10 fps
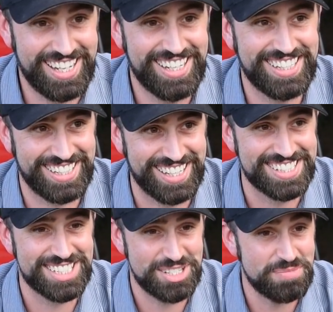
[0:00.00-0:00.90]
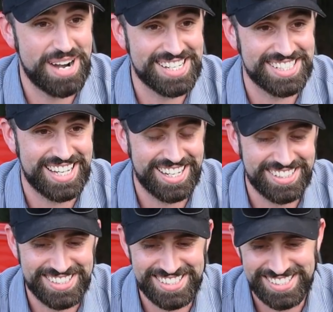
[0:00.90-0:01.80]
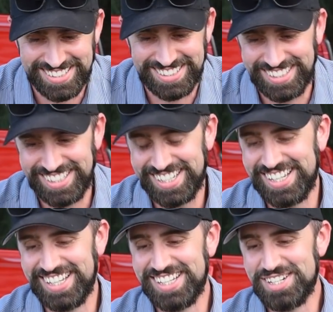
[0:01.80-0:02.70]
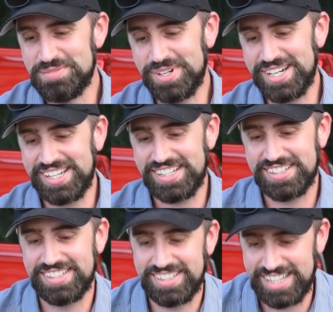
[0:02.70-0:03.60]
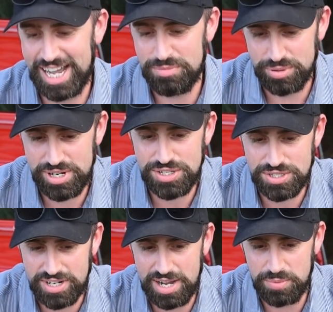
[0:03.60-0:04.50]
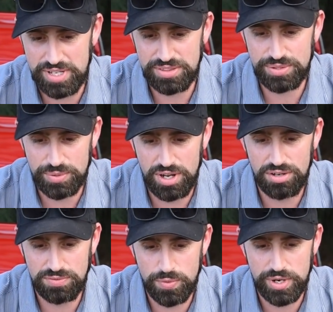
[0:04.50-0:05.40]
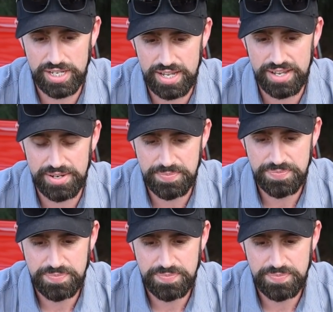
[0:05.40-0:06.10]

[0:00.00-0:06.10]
Yeah, some Nebraska haters. But I'm pretty sure I went through all 48.